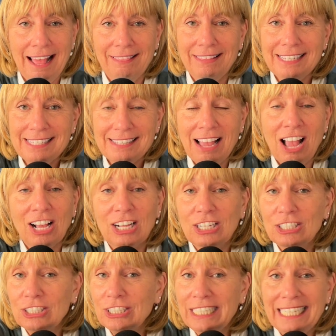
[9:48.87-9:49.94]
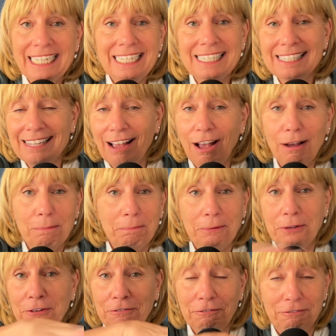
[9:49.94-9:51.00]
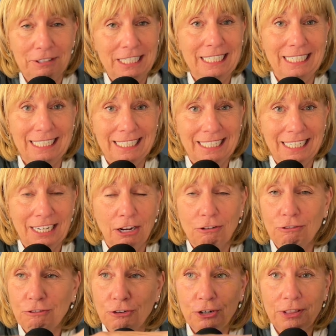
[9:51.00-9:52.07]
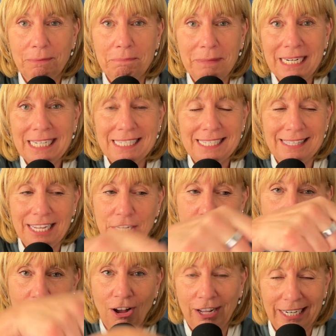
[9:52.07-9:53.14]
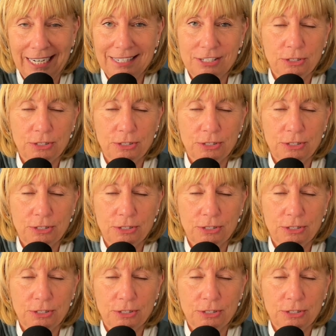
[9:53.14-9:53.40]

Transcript: This cleans up your feed for the minutes that you're on it.